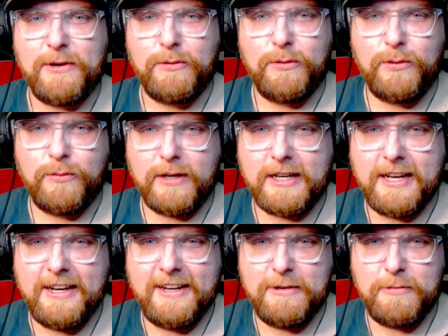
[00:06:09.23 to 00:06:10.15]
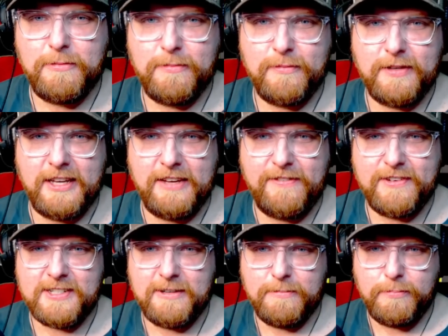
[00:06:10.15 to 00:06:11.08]
Ooh, what kind of, even
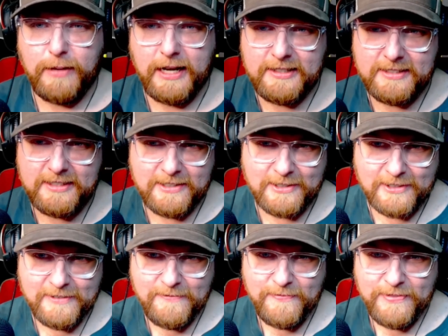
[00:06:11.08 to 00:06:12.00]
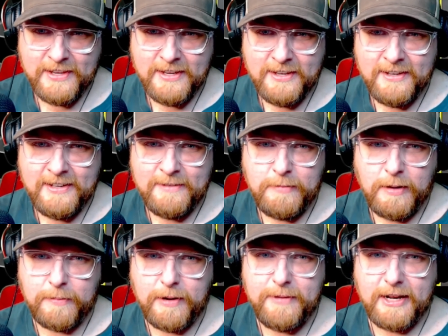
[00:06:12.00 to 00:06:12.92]
some bikes here.
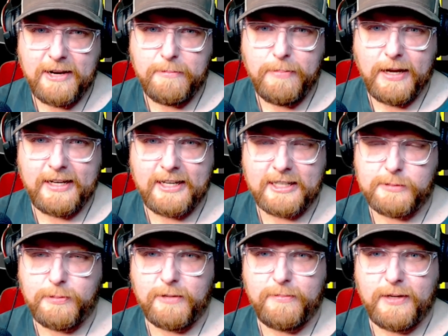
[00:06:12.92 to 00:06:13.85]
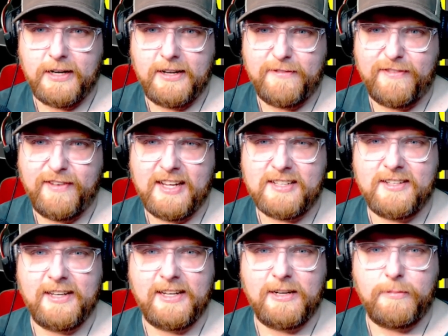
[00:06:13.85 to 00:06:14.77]
Remember, I'm not a bike expert, but I am
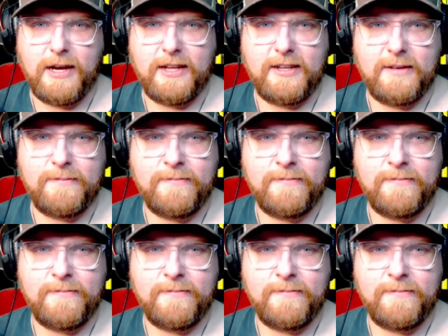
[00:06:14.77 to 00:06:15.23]
fascinated by them.